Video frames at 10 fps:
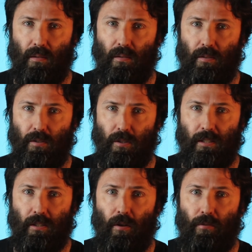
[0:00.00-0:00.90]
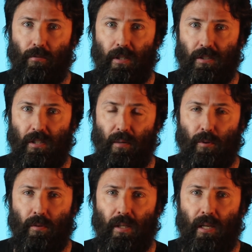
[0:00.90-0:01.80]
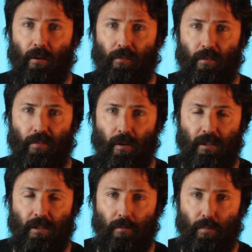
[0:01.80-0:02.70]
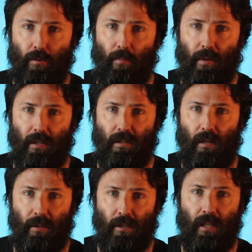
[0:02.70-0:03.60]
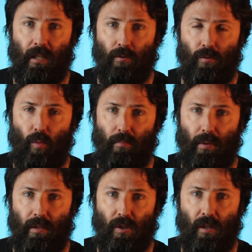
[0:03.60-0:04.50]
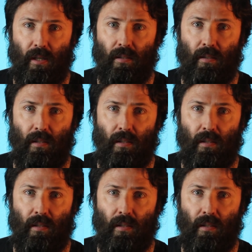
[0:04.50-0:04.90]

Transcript: So let's go through an example. Here I've got a very simple complex number, z equals 1 plus I,